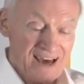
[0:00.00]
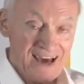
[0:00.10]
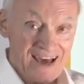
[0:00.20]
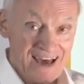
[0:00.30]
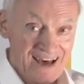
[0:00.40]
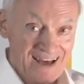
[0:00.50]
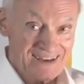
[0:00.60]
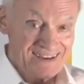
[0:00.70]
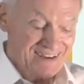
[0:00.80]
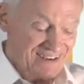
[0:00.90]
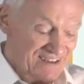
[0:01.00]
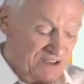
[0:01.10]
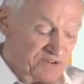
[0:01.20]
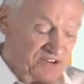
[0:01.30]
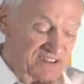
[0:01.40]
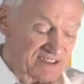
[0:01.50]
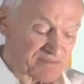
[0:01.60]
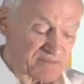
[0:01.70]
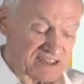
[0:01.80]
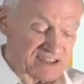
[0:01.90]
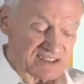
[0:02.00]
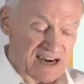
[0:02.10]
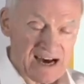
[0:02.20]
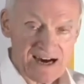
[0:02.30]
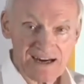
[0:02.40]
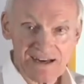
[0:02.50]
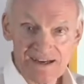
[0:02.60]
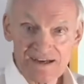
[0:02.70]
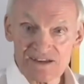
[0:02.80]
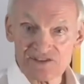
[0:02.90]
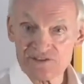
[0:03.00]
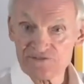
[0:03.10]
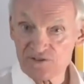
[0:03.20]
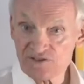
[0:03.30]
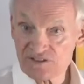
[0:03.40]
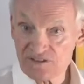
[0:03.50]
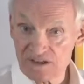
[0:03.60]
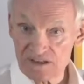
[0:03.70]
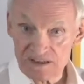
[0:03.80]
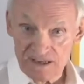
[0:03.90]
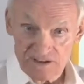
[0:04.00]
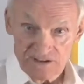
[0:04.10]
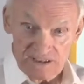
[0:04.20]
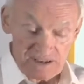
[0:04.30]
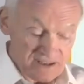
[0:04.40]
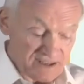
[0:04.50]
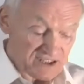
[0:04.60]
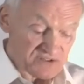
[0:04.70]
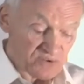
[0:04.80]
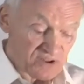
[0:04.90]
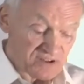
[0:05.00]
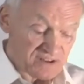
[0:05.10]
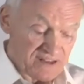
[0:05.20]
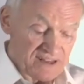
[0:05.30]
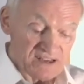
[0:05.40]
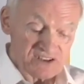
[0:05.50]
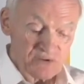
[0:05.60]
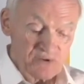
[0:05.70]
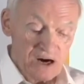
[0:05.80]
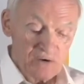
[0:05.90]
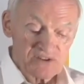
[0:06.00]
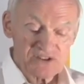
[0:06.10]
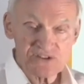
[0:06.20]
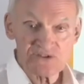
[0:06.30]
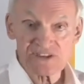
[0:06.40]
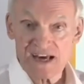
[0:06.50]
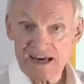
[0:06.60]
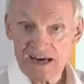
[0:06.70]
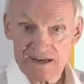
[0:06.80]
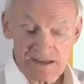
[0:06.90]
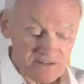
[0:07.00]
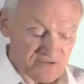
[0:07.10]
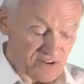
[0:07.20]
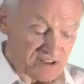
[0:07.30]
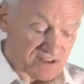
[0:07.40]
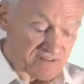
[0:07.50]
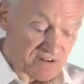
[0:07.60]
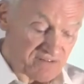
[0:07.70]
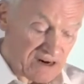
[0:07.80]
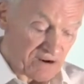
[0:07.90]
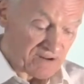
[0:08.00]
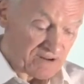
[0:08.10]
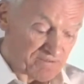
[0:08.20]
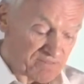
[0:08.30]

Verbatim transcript: and interesting because I is the first uh, letter in the next word. So we always use an in front of a vowel.